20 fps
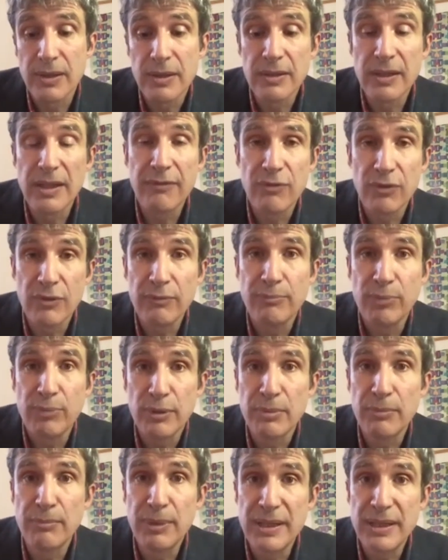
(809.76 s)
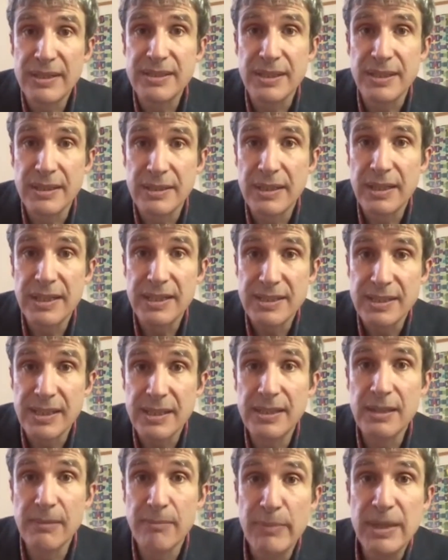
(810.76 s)
level of probability that it's
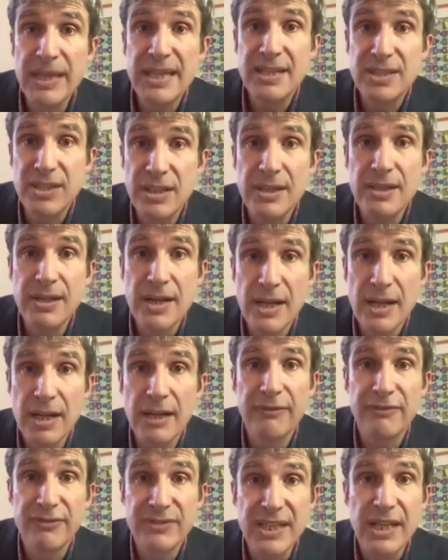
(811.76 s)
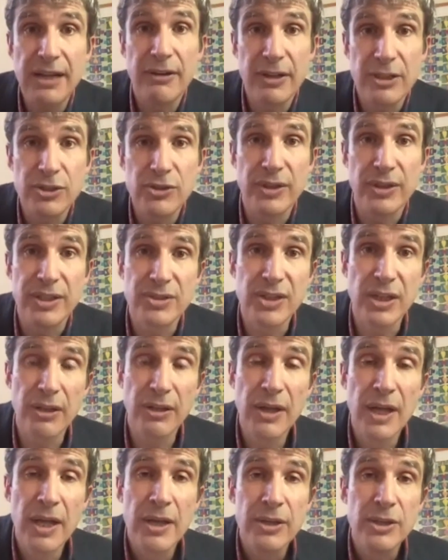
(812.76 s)
in the median nerve territory.
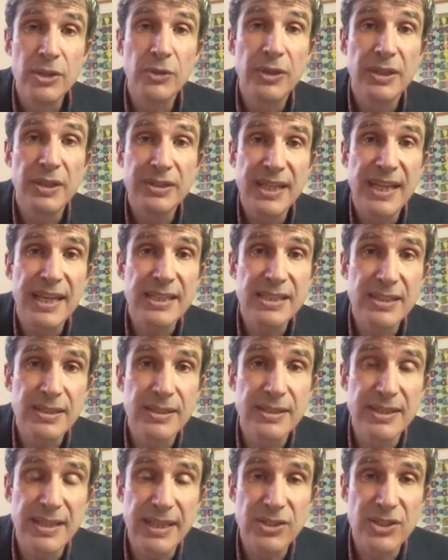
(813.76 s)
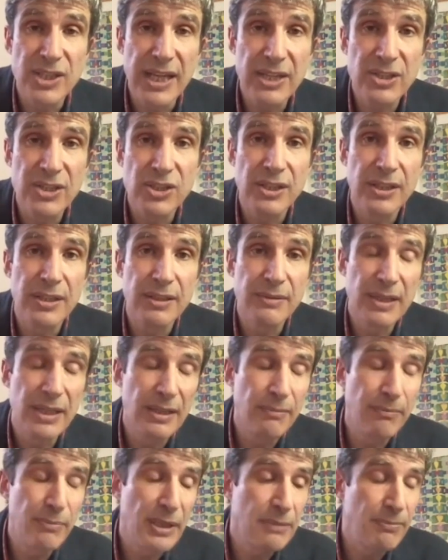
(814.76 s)
So you can test the sensation in,
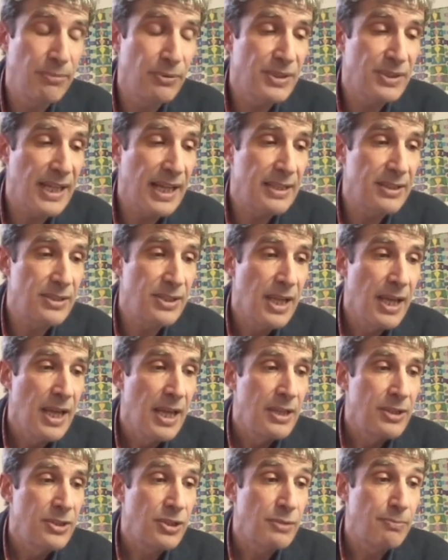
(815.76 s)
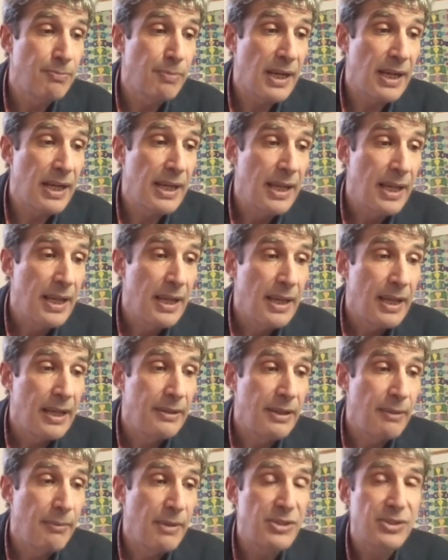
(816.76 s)
in people's hands just by,
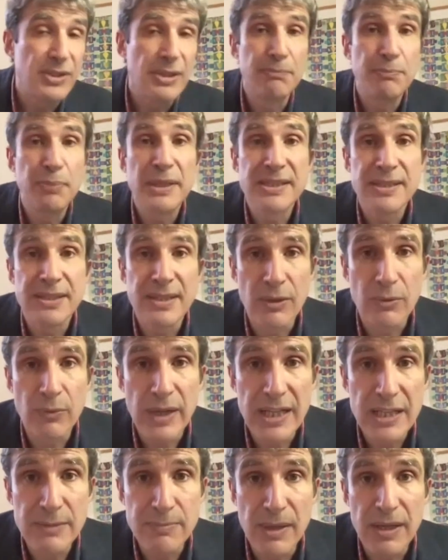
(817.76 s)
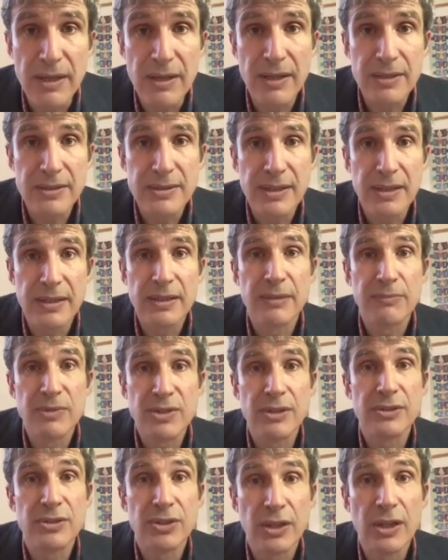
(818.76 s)
in the most simplistic ways, by asking them to,
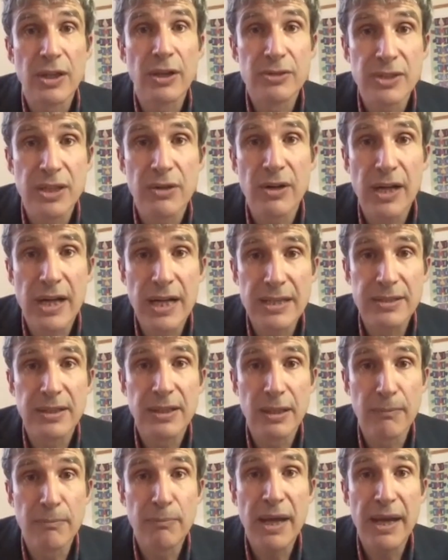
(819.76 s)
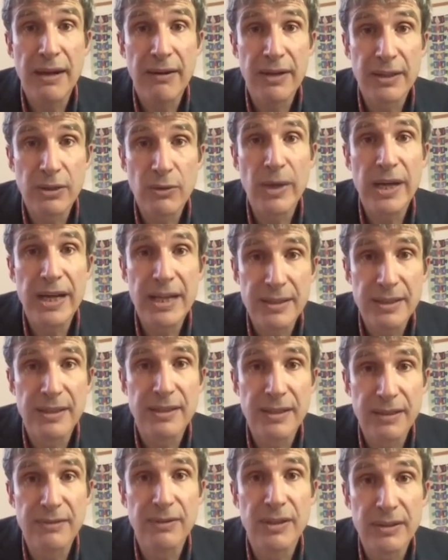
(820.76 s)
to close their eyes and comparing the way that
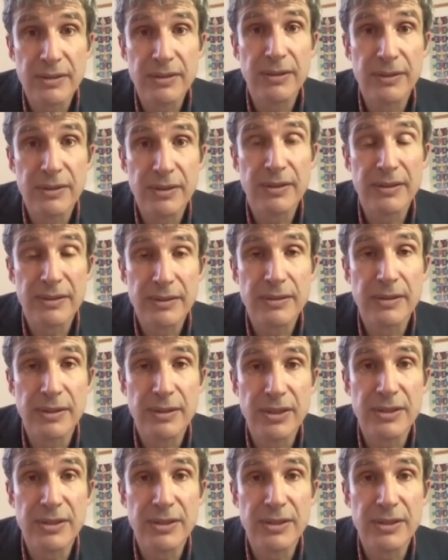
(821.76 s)
the, the, the, the,